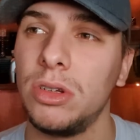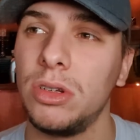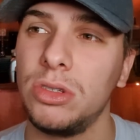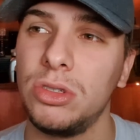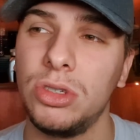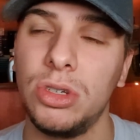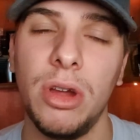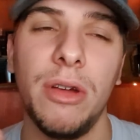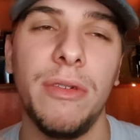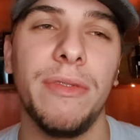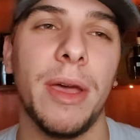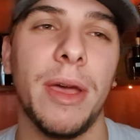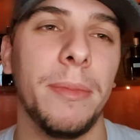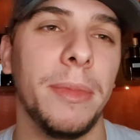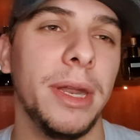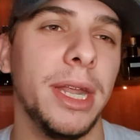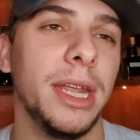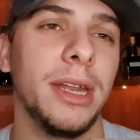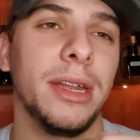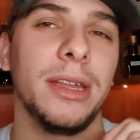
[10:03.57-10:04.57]
too
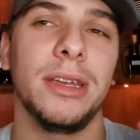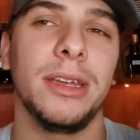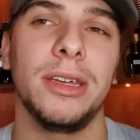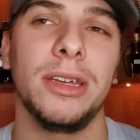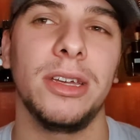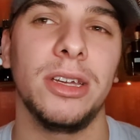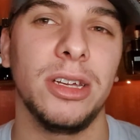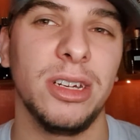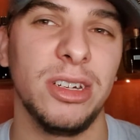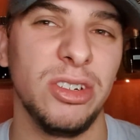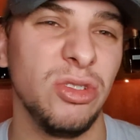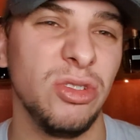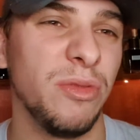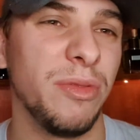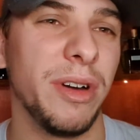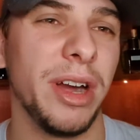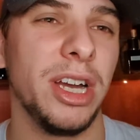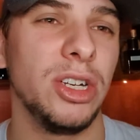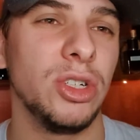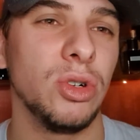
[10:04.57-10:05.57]
feminine, not
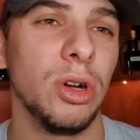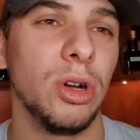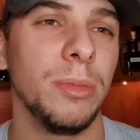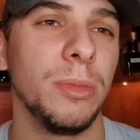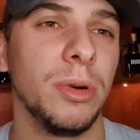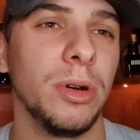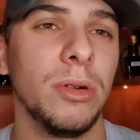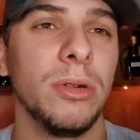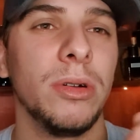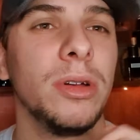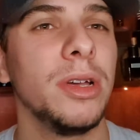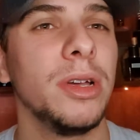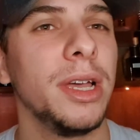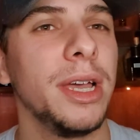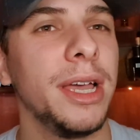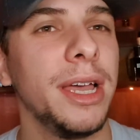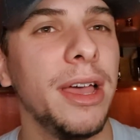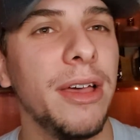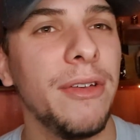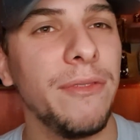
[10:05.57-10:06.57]
very enjoyable.
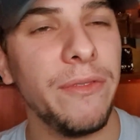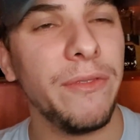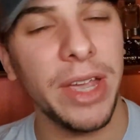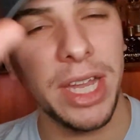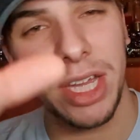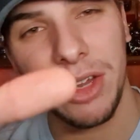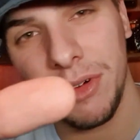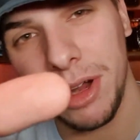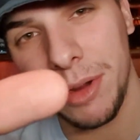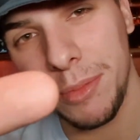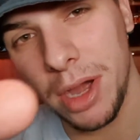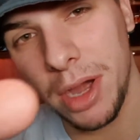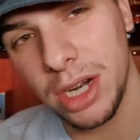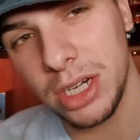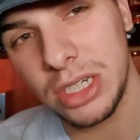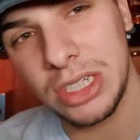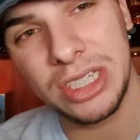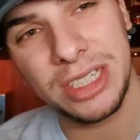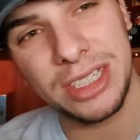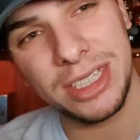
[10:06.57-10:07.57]
Thank you very
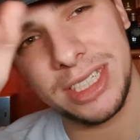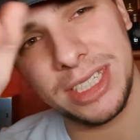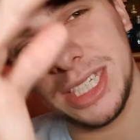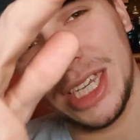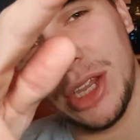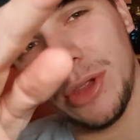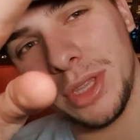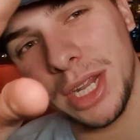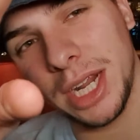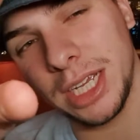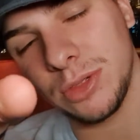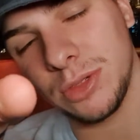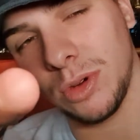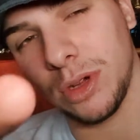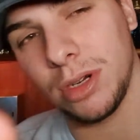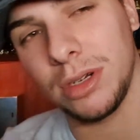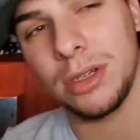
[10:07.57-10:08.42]
much. See you in the next one.